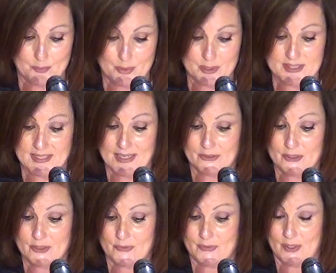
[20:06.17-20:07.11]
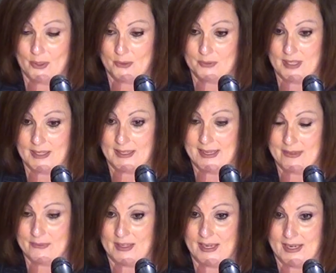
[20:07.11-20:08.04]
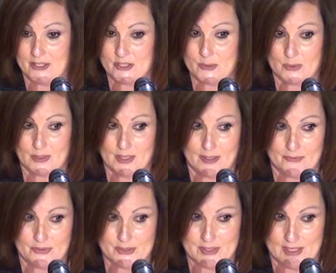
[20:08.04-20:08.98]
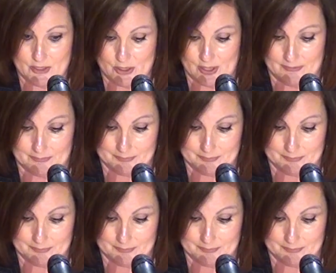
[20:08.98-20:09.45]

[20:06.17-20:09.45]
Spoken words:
put down your phone and have an actual conversation.